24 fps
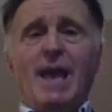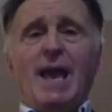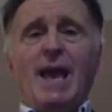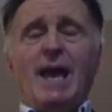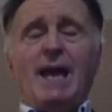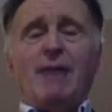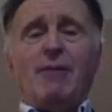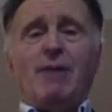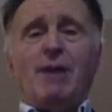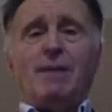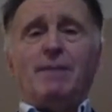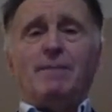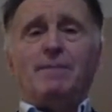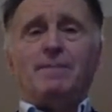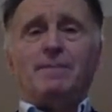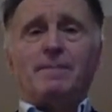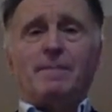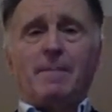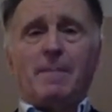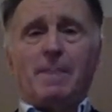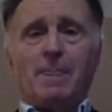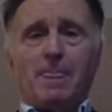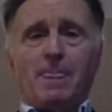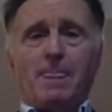Anyway,
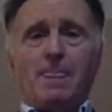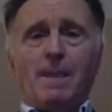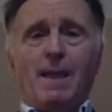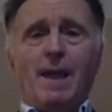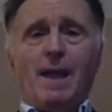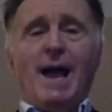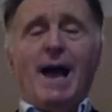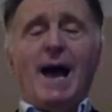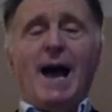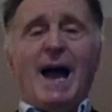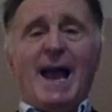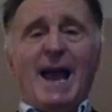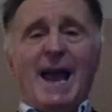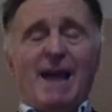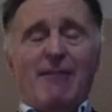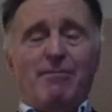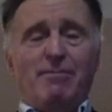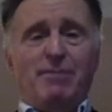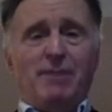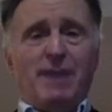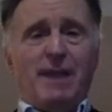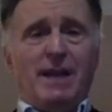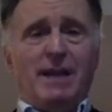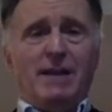I have
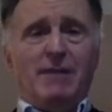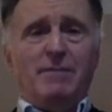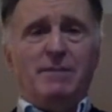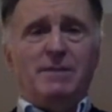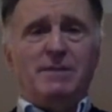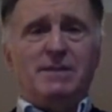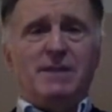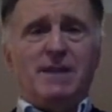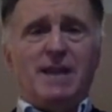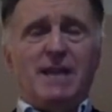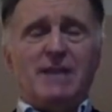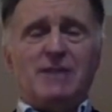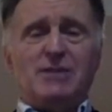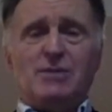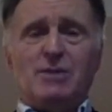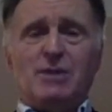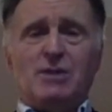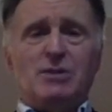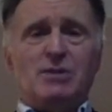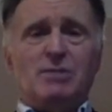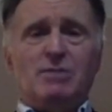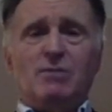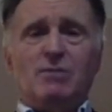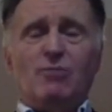played a little bit today, so I
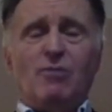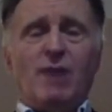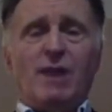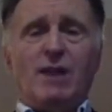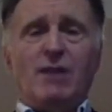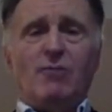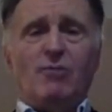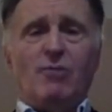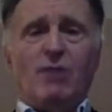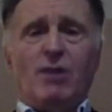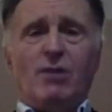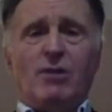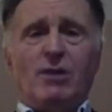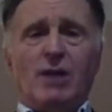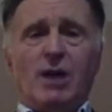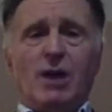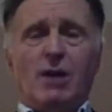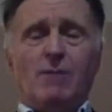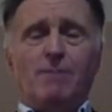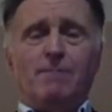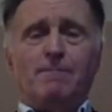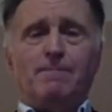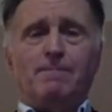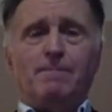should be ready, raring to
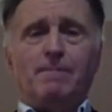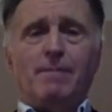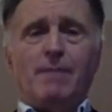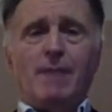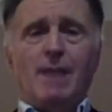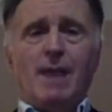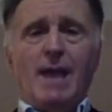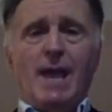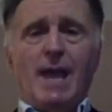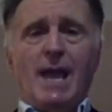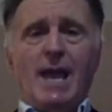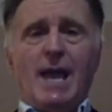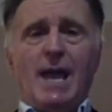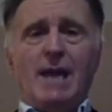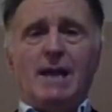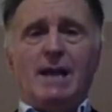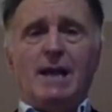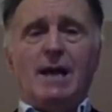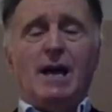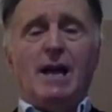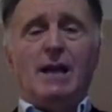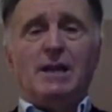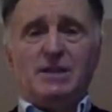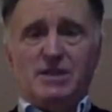go. And
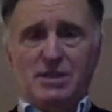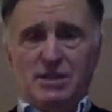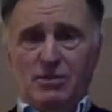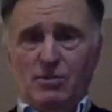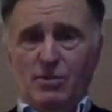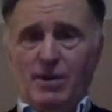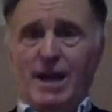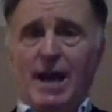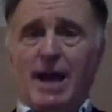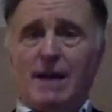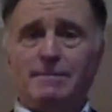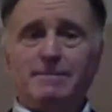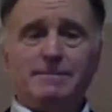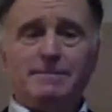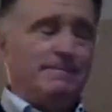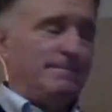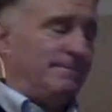let's see what we got.